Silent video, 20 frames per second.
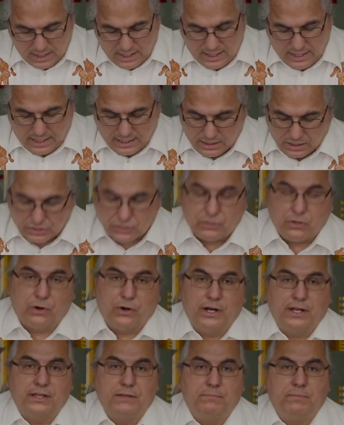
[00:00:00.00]
In the
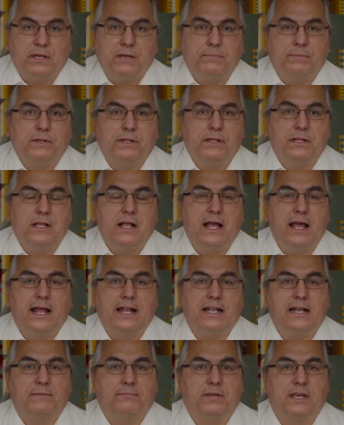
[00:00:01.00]
story, the people
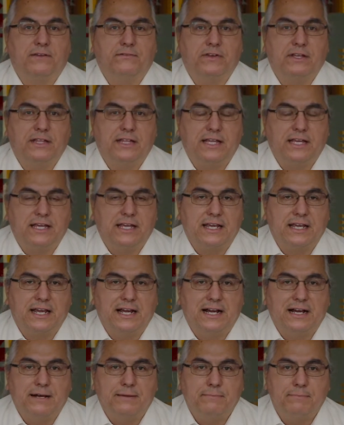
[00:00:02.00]
end up giving
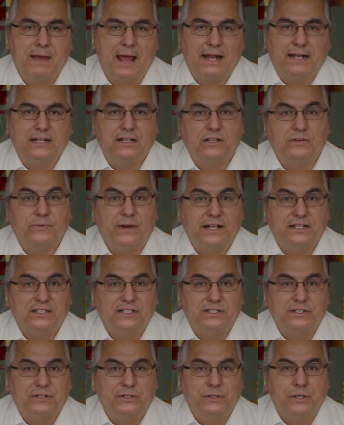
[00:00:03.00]
the man in the red
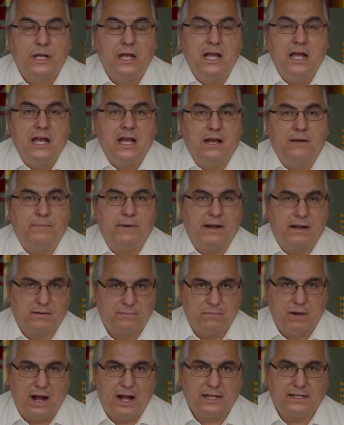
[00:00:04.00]
suit a pair of
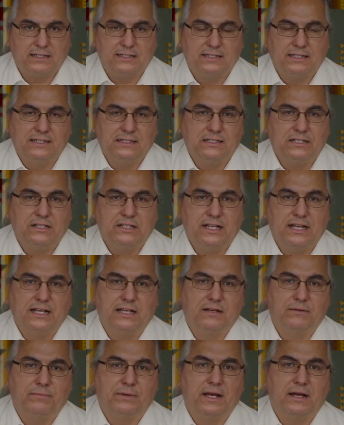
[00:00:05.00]
moccasins so that
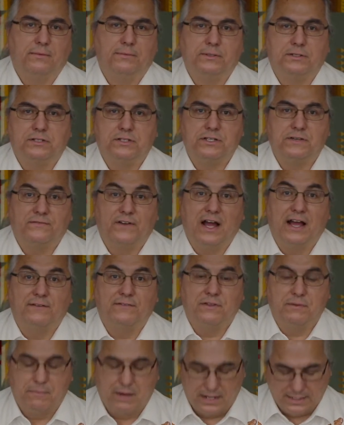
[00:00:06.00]
he'll be able to survive
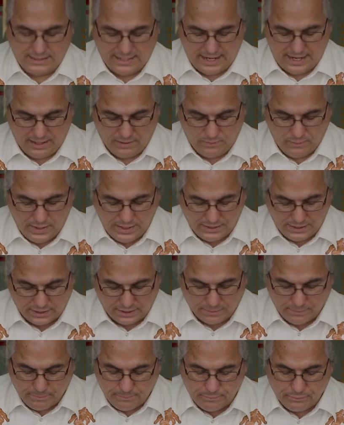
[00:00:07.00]
the Montana
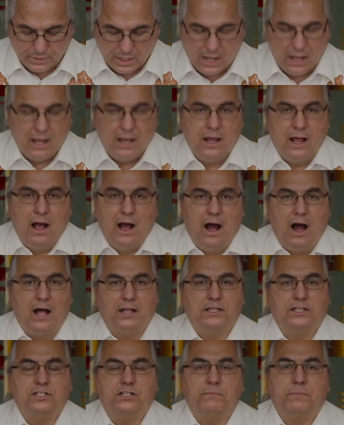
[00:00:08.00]
winter. On
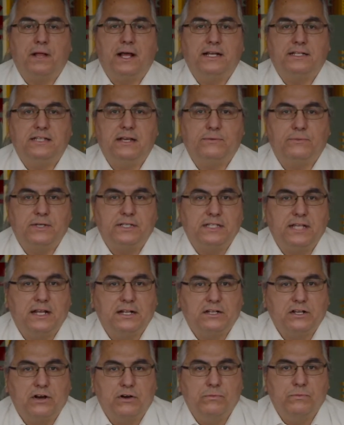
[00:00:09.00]
the supplies that we
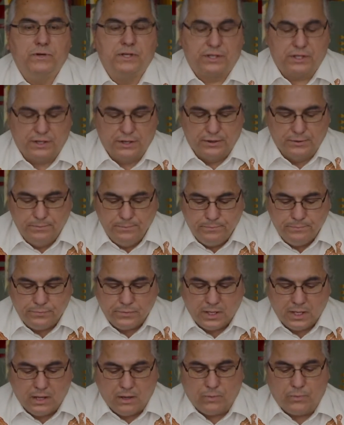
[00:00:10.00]
sent home with you,
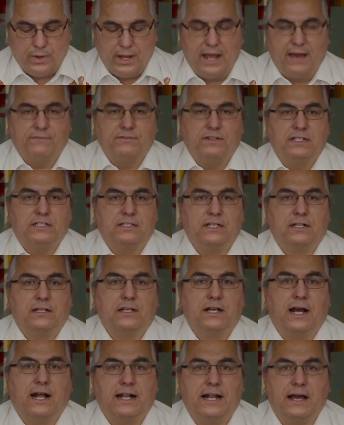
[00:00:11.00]
we have this little
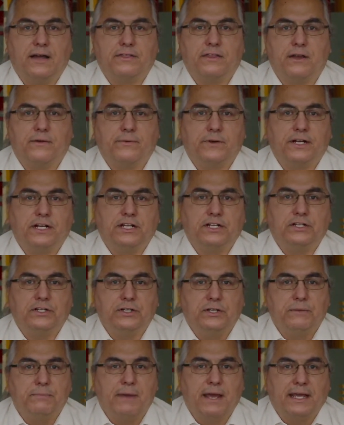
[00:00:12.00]
cutout that we're going to do
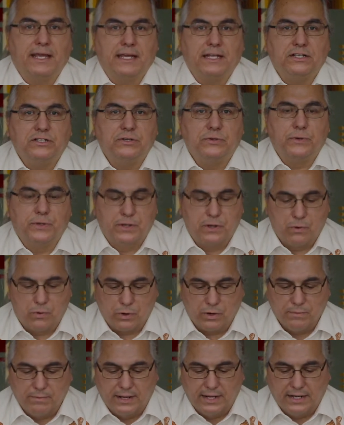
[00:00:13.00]
to make into an
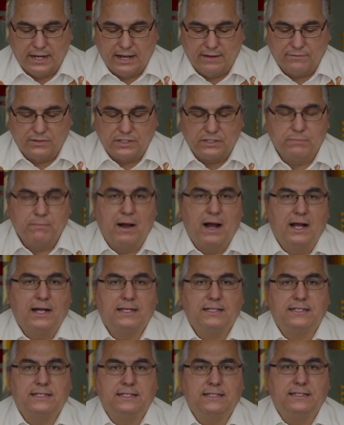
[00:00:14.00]
ornament of these
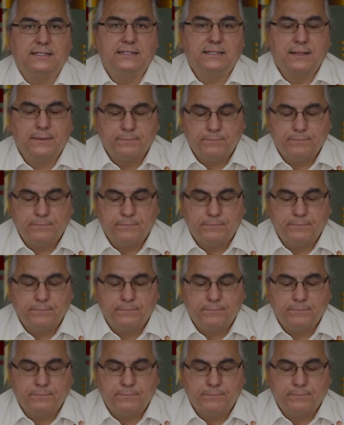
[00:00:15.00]
moccasins.